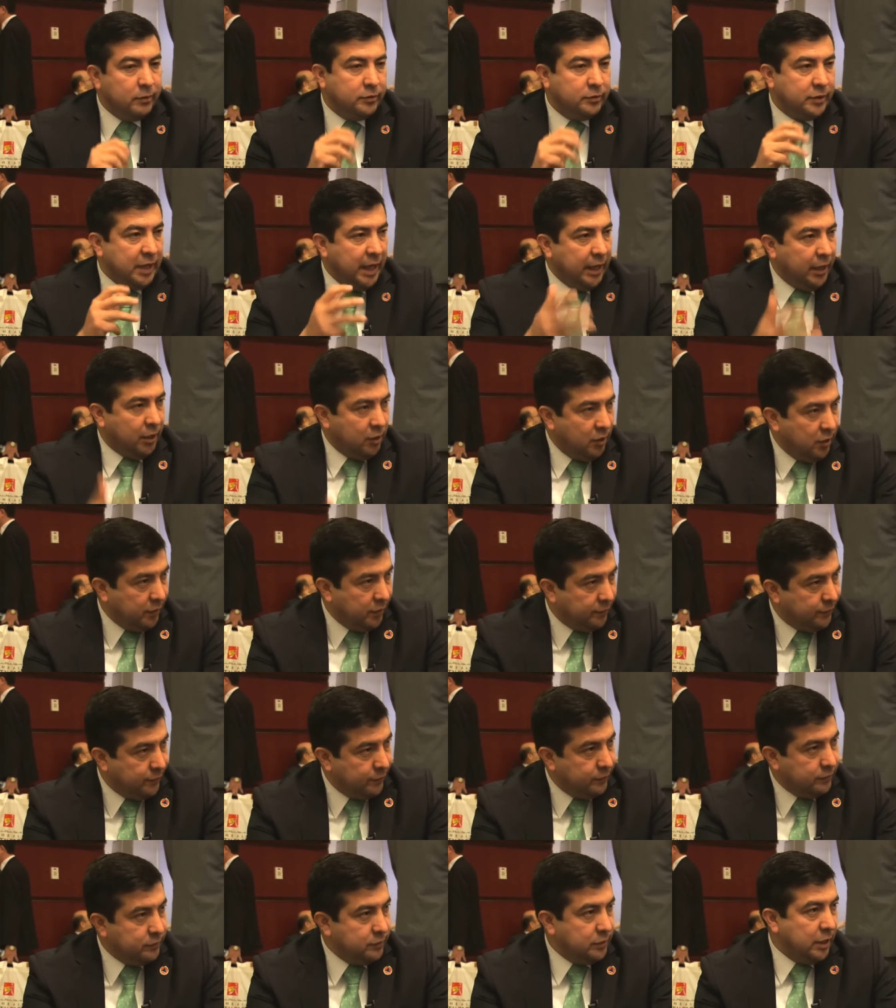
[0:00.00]
take
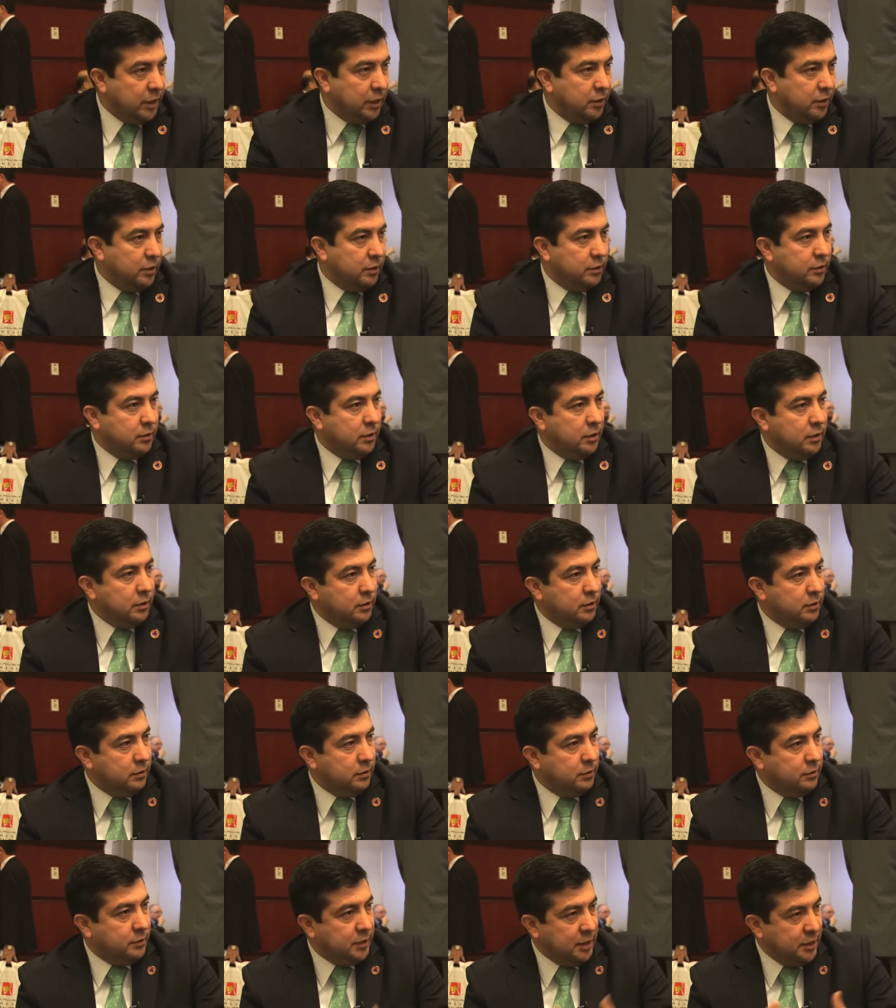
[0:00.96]
off the, yeah.
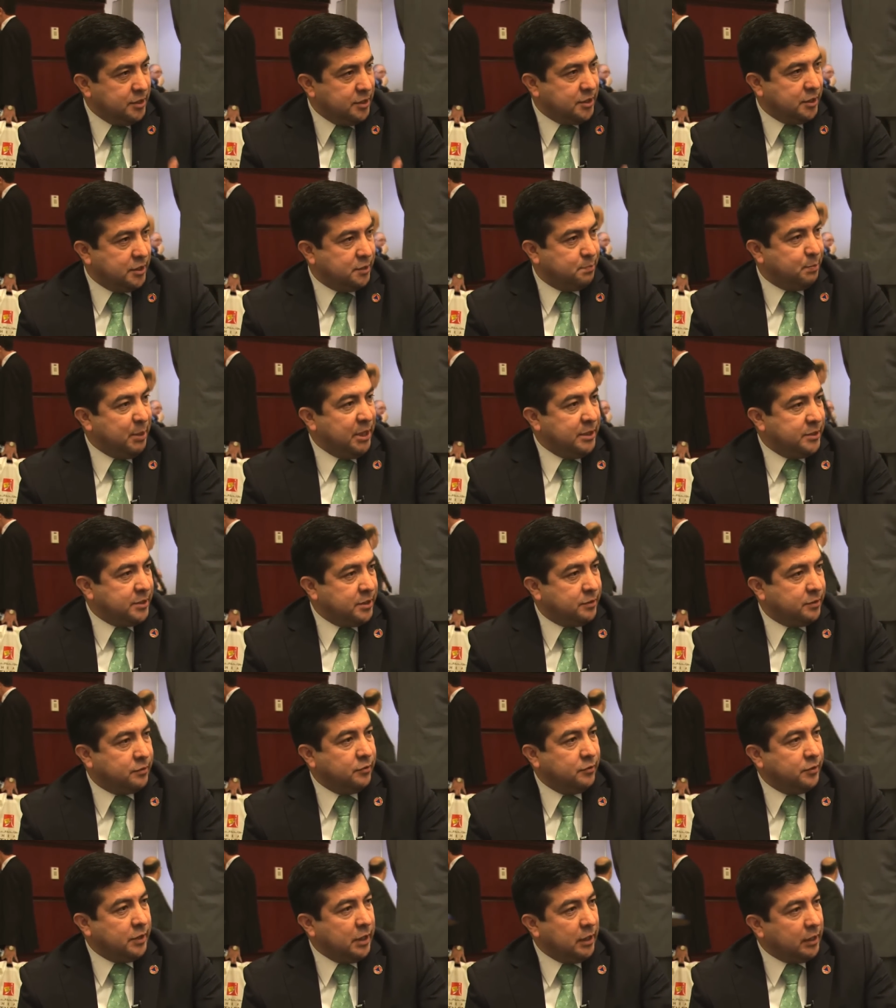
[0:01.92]
the, these spaces
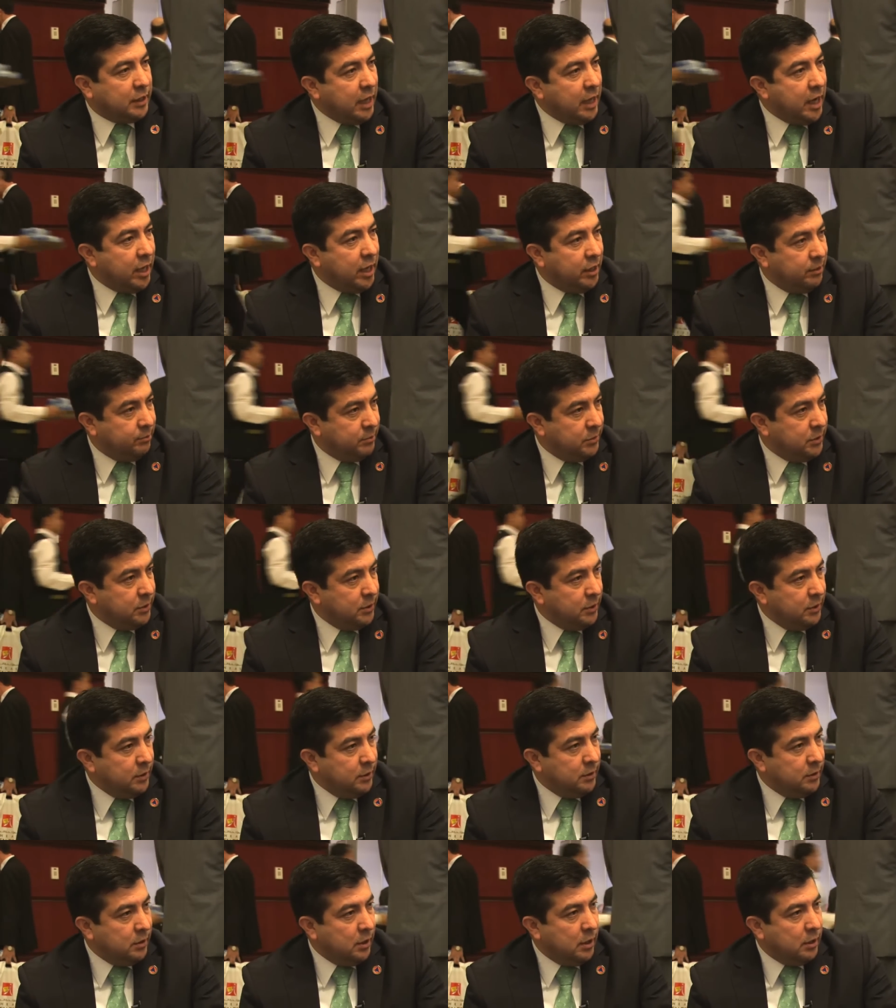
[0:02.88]
to the crime
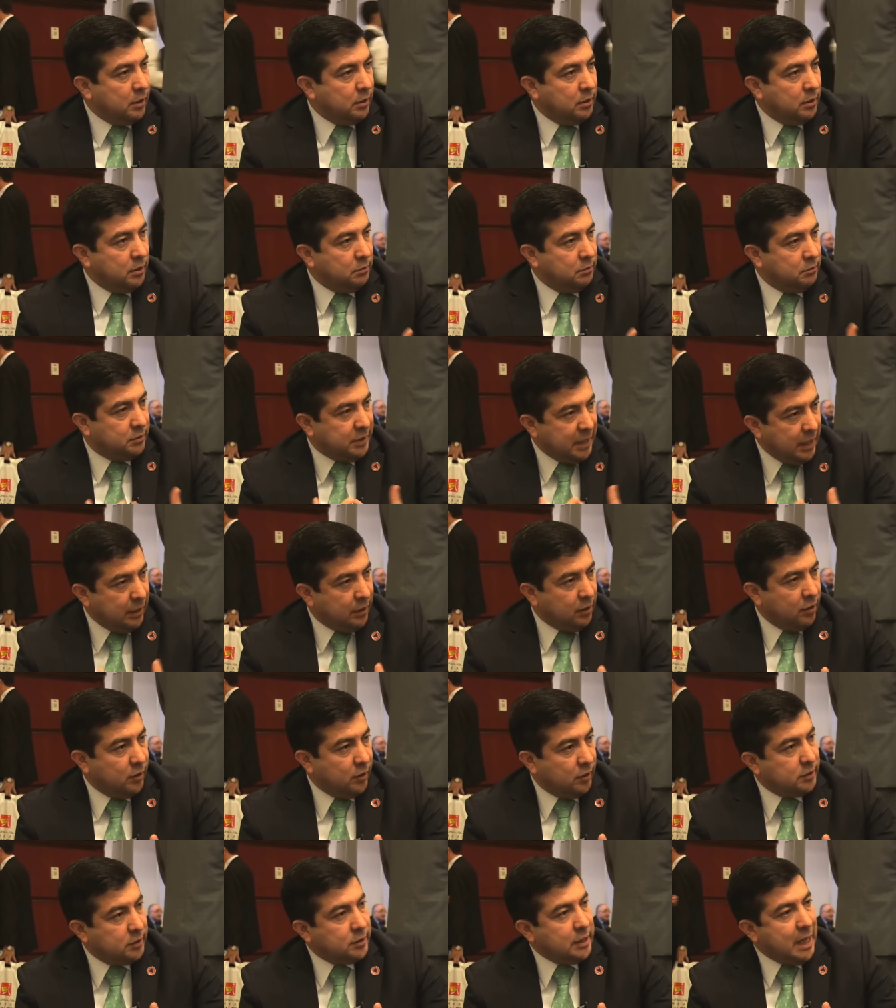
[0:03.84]
okay. and take
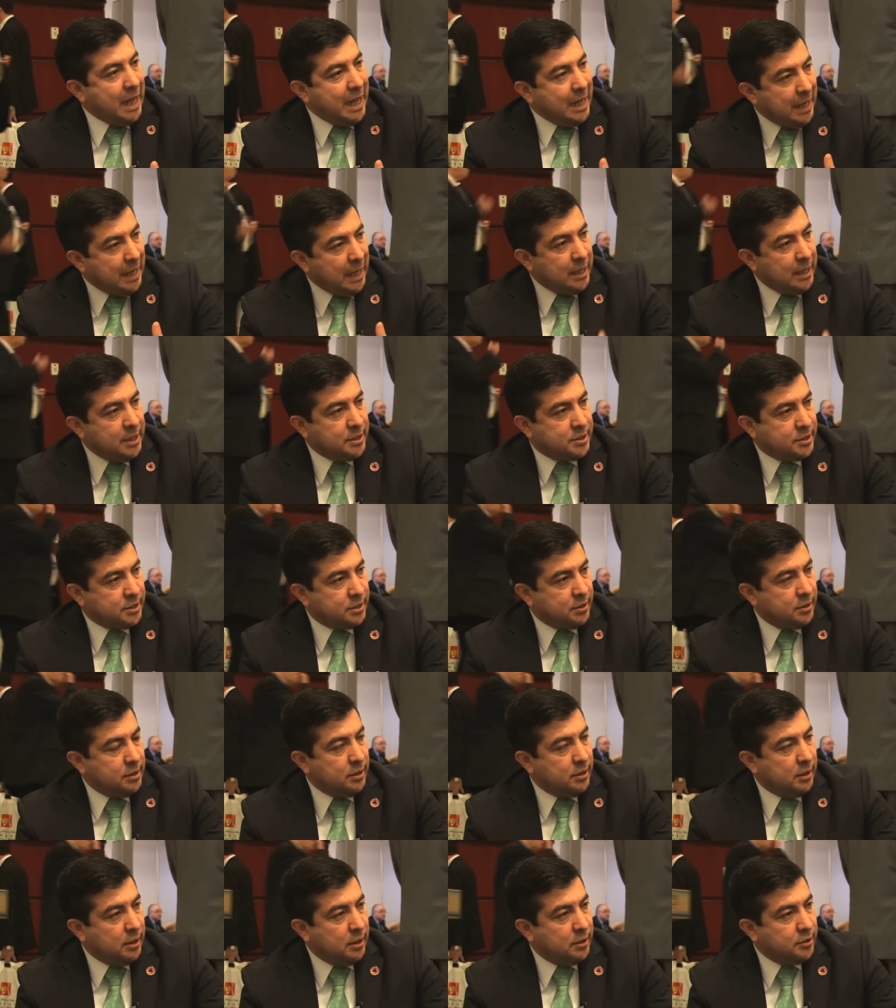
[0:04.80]
our as
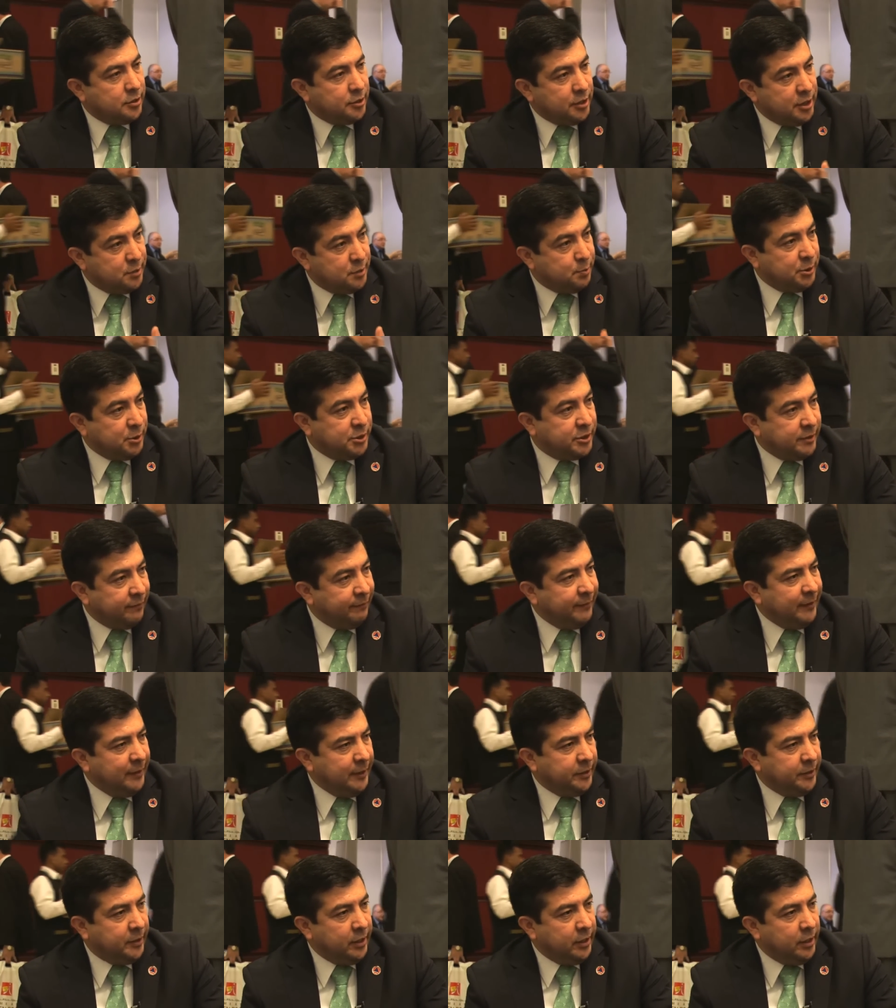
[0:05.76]

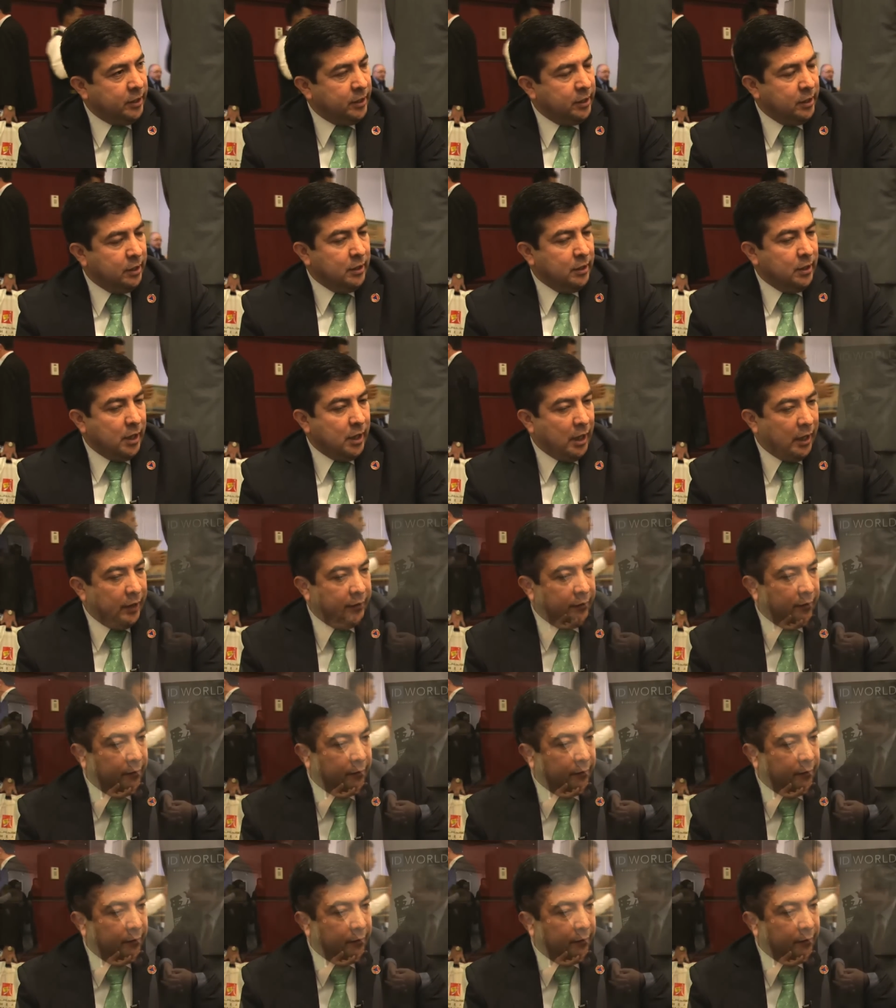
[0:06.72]
responsibility and